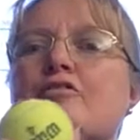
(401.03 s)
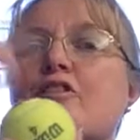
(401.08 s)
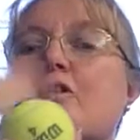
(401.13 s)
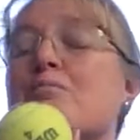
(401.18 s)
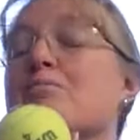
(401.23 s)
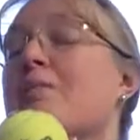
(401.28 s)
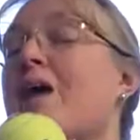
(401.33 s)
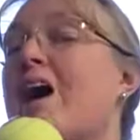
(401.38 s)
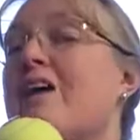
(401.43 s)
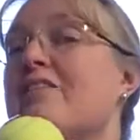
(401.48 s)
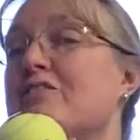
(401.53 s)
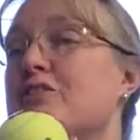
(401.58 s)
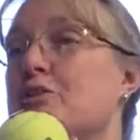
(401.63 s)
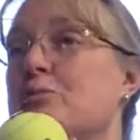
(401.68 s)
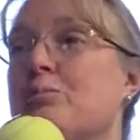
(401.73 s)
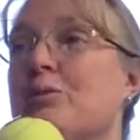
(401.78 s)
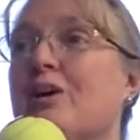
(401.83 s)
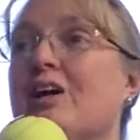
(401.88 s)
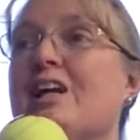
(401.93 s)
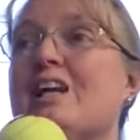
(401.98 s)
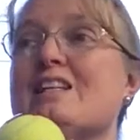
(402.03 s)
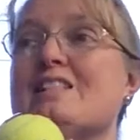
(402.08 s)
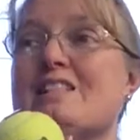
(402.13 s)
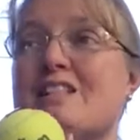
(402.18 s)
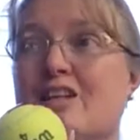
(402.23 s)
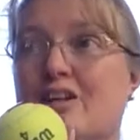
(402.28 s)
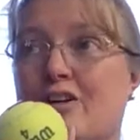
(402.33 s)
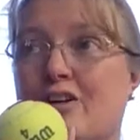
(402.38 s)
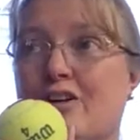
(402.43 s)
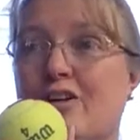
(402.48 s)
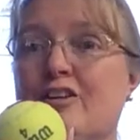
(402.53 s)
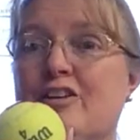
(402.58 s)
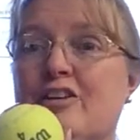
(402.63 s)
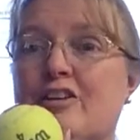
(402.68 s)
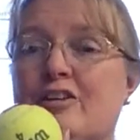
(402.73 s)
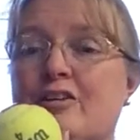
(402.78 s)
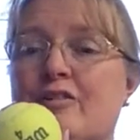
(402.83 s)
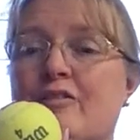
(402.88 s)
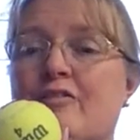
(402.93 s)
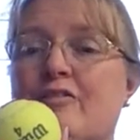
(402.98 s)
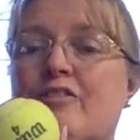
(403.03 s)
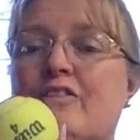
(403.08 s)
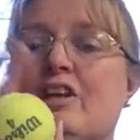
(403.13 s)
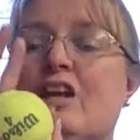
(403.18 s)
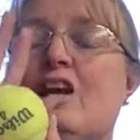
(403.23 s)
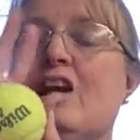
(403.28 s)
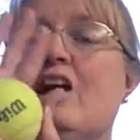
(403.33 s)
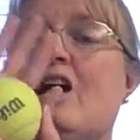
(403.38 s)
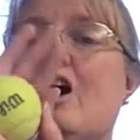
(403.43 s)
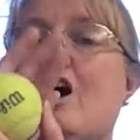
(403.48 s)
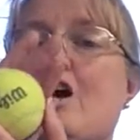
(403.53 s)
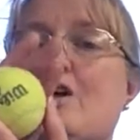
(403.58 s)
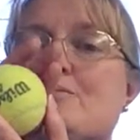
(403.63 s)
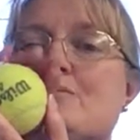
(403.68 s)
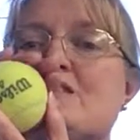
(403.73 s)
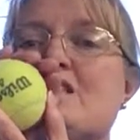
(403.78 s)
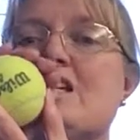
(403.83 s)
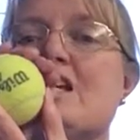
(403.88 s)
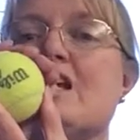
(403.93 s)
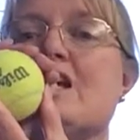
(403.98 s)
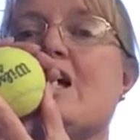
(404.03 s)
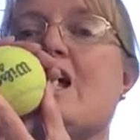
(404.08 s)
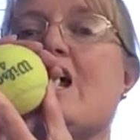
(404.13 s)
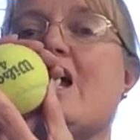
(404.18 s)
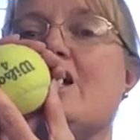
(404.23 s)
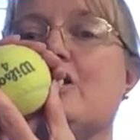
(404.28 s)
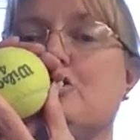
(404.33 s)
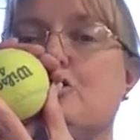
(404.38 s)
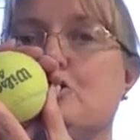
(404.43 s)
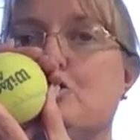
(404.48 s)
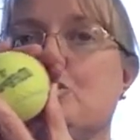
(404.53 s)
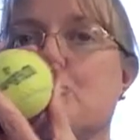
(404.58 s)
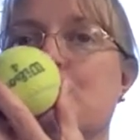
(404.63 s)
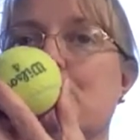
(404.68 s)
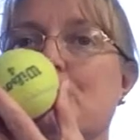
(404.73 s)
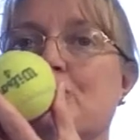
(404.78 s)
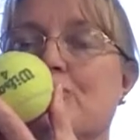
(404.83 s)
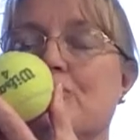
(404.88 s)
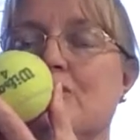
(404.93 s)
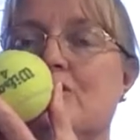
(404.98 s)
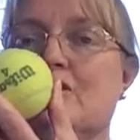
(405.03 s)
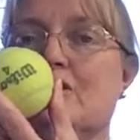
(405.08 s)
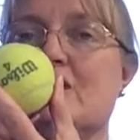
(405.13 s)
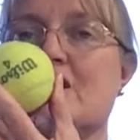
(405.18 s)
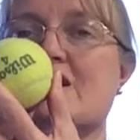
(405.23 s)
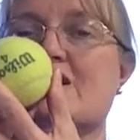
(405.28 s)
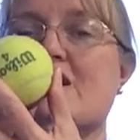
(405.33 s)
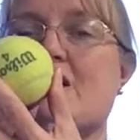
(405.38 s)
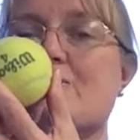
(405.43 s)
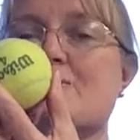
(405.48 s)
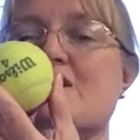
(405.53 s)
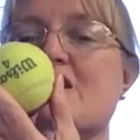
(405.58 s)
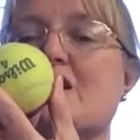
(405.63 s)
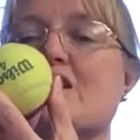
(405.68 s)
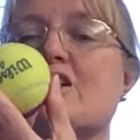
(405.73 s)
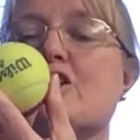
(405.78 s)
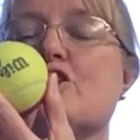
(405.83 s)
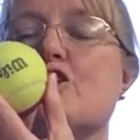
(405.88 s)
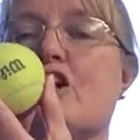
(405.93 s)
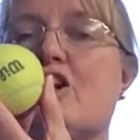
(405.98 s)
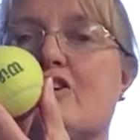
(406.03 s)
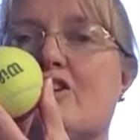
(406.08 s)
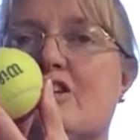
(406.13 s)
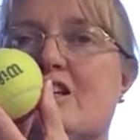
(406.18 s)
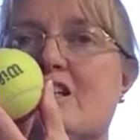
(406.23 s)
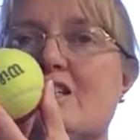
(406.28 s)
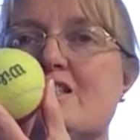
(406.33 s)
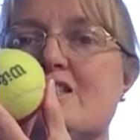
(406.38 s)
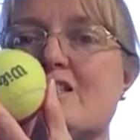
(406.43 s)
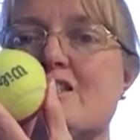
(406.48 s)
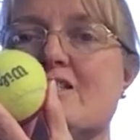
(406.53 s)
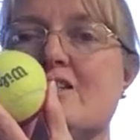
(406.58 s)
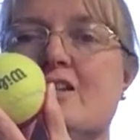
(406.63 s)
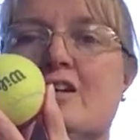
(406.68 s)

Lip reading: From my viewpoint as the Earth, I'm seeing a new moon because I'm seeing the darkness.